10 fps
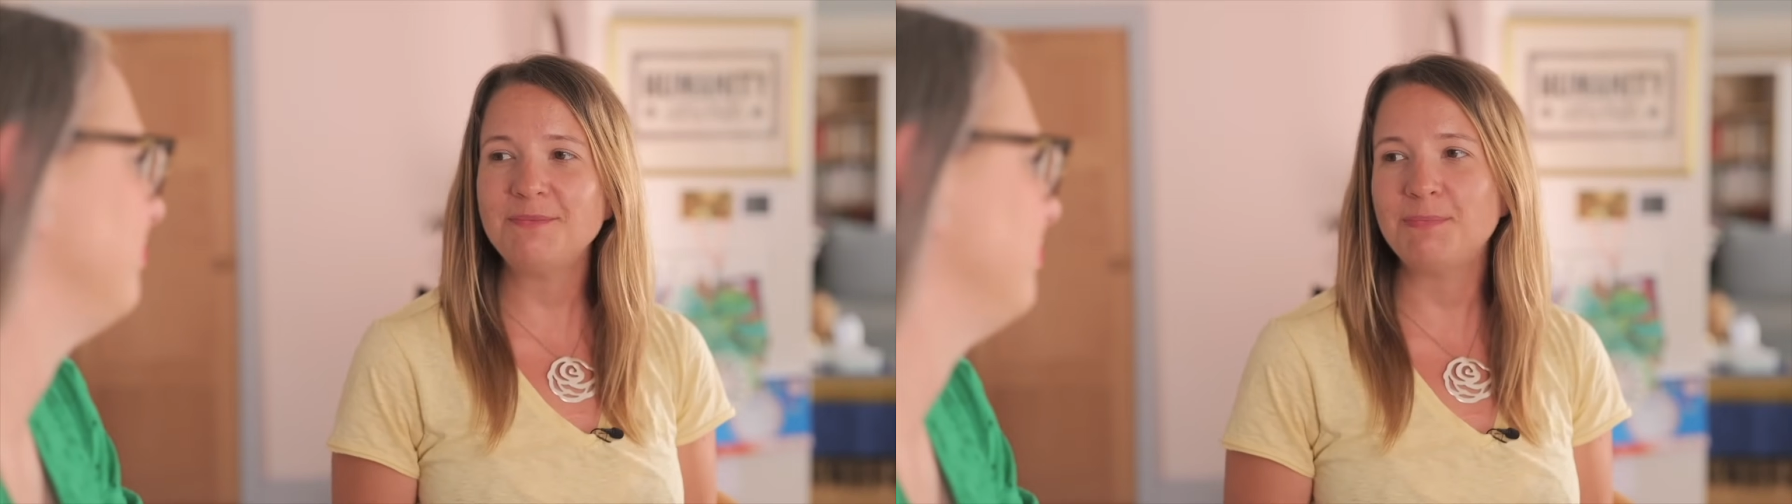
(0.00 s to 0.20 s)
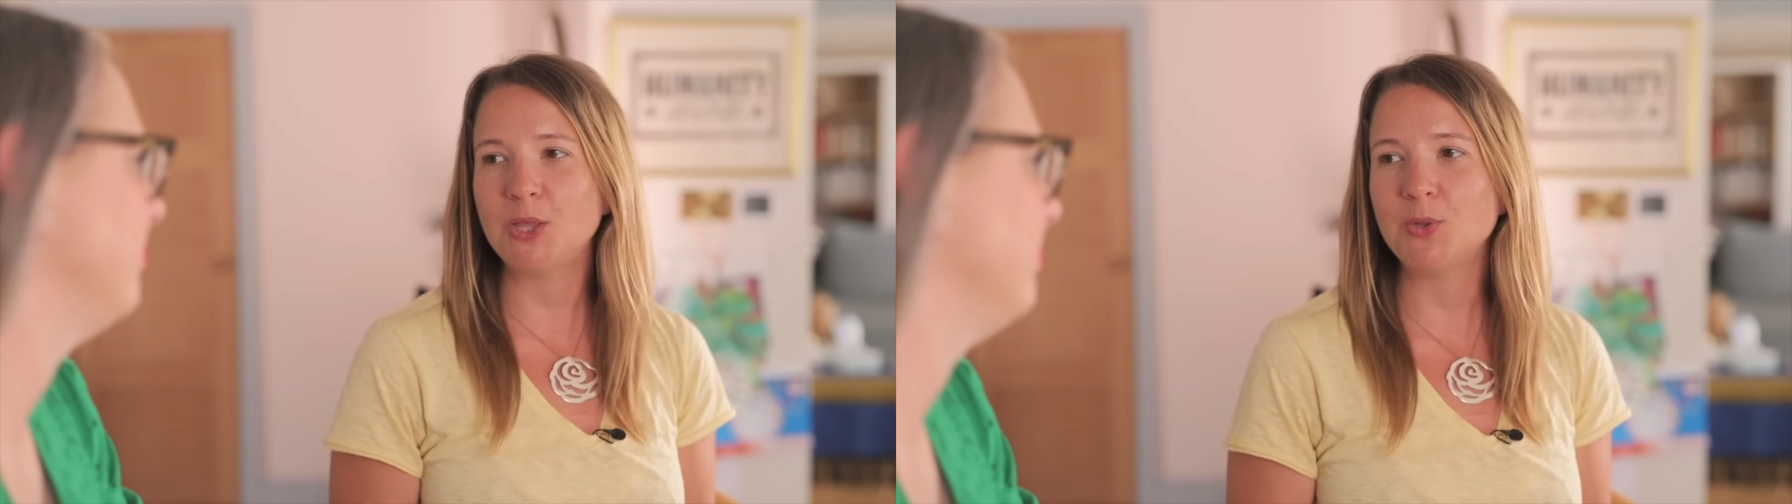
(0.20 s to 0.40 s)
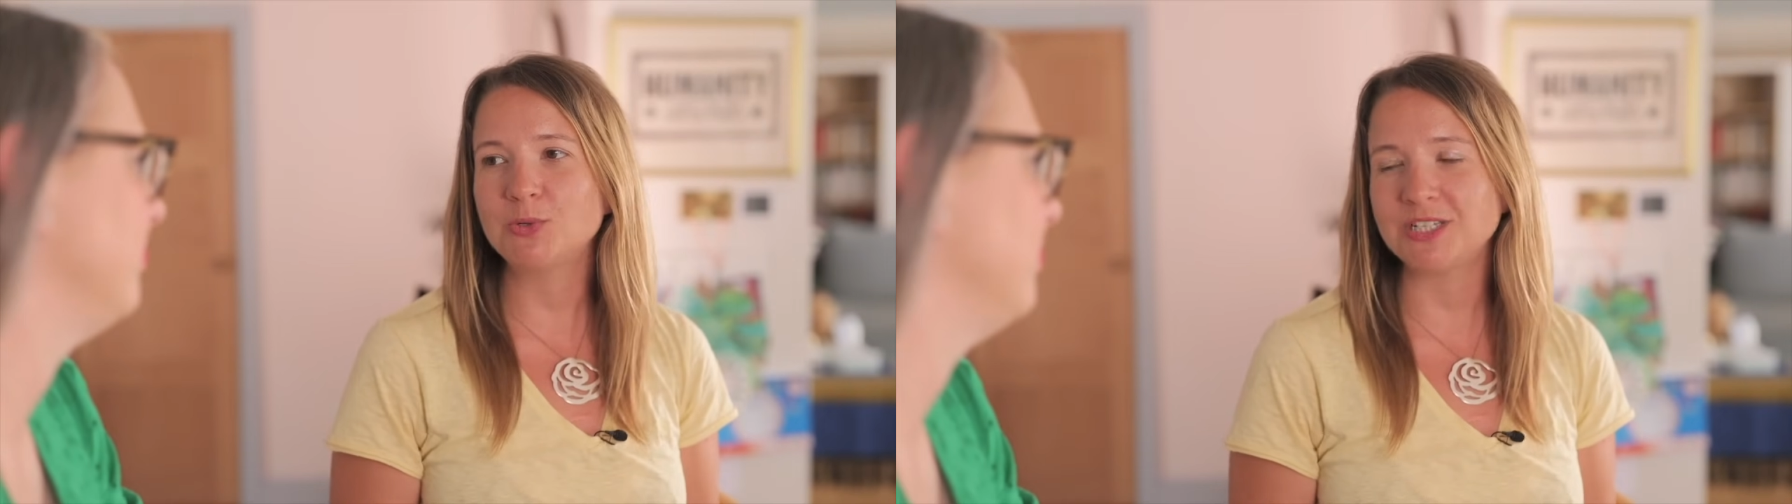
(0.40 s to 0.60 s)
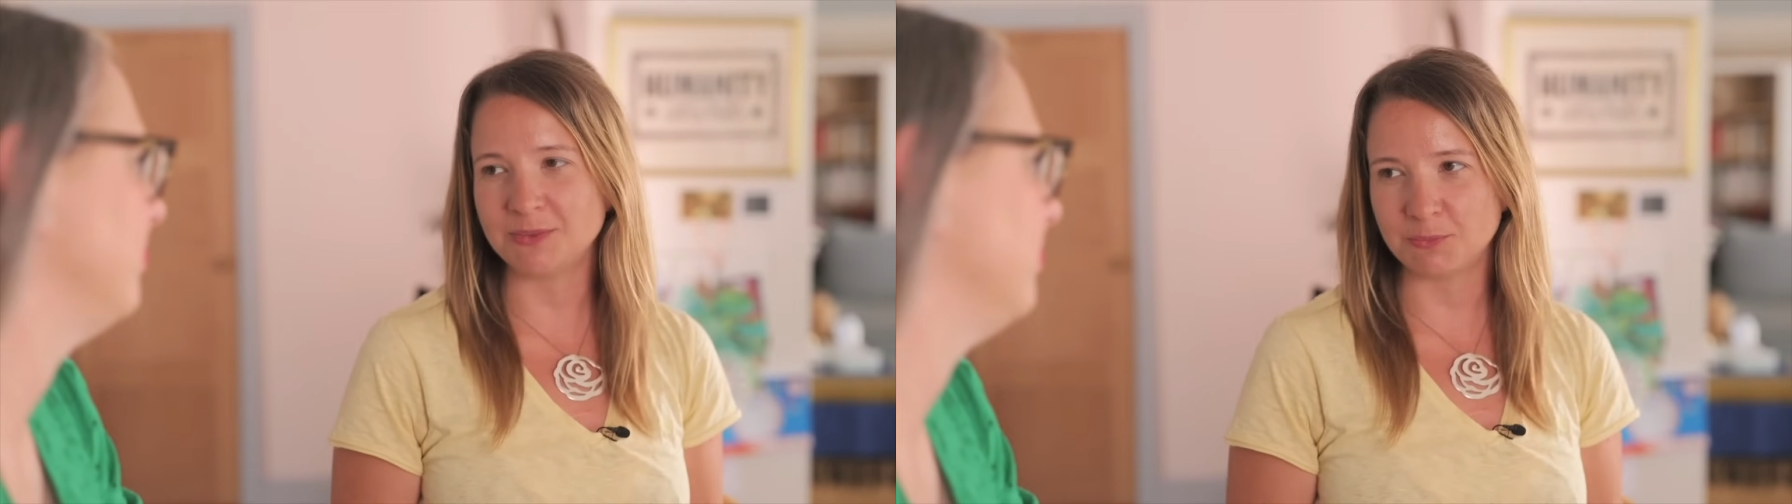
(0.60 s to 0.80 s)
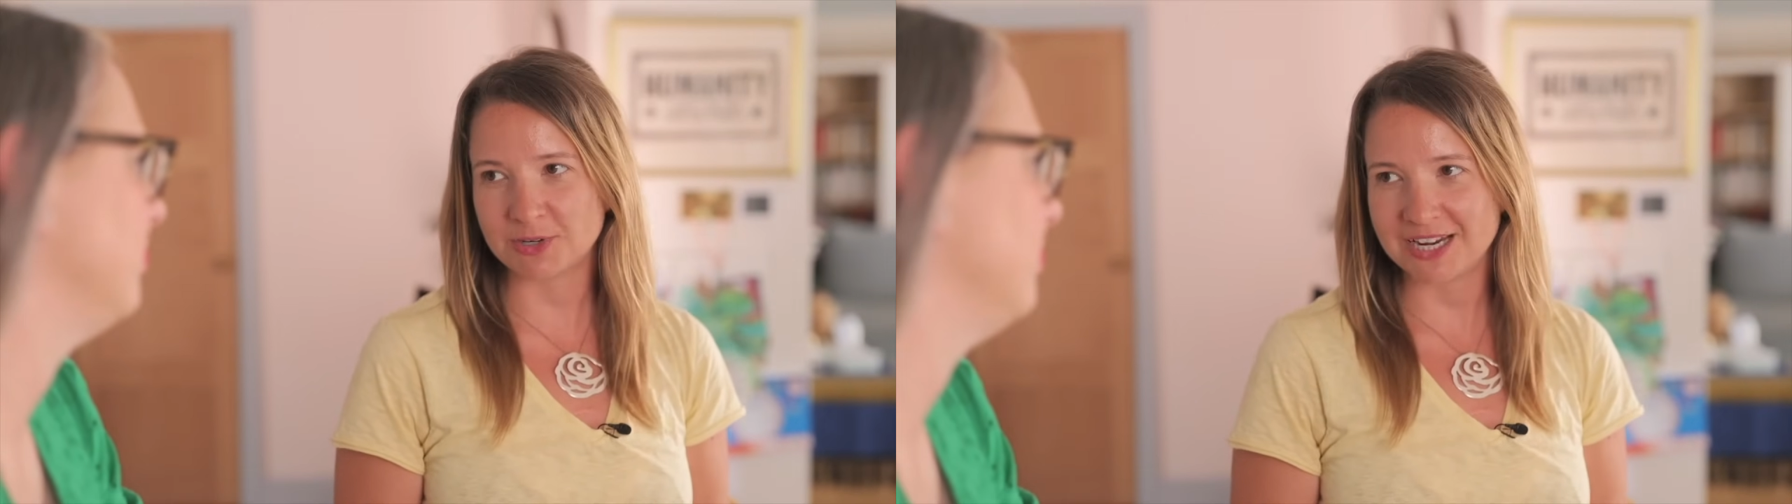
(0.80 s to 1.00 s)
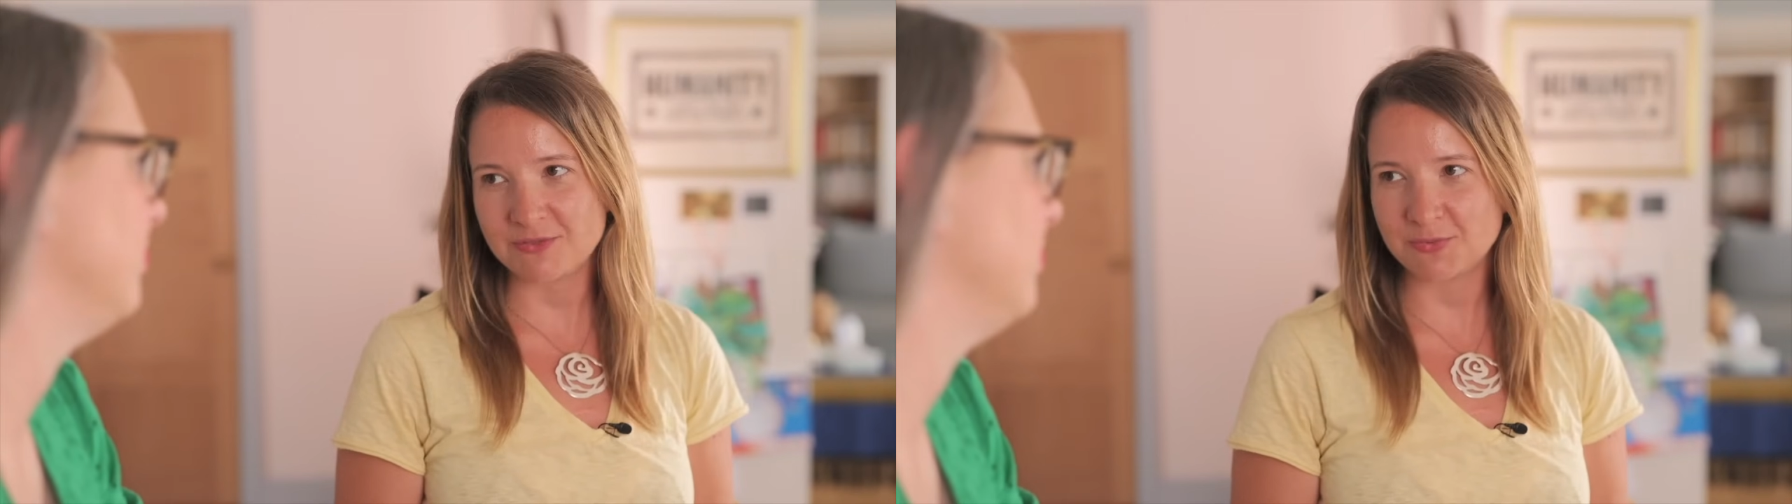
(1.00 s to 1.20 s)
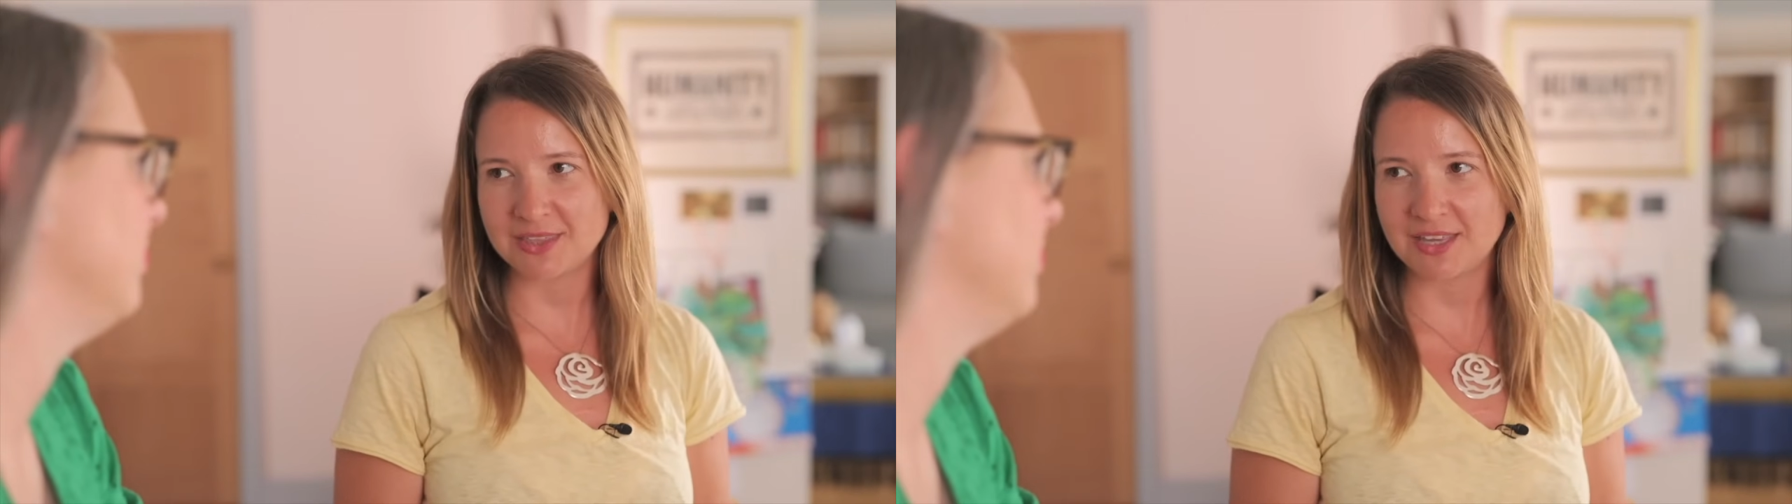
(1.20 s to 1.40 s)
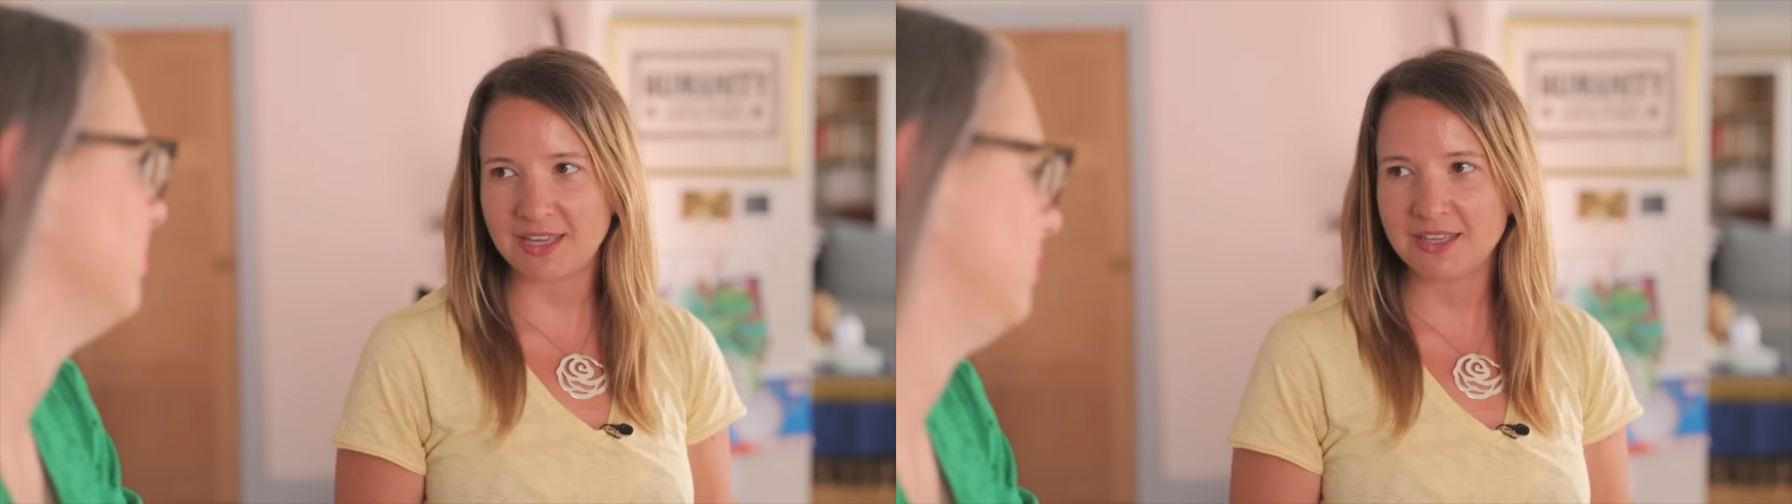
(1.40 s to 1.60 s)
bold and brave
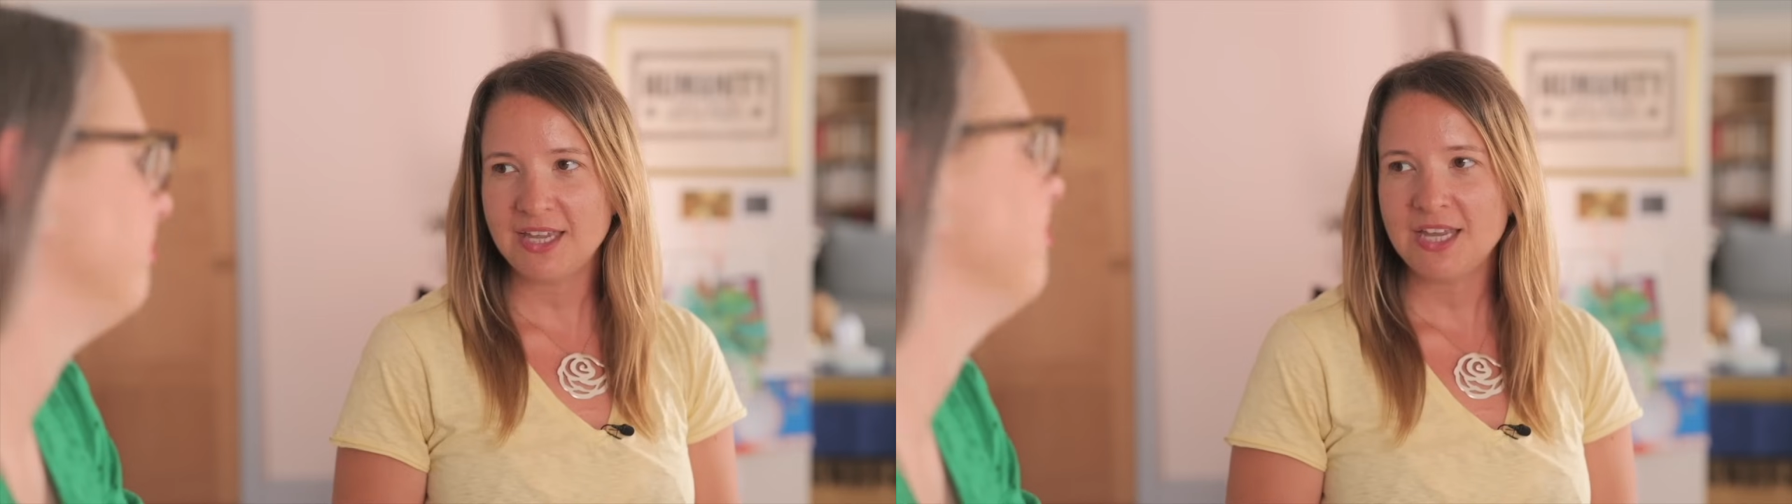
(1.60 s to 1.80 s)
with it.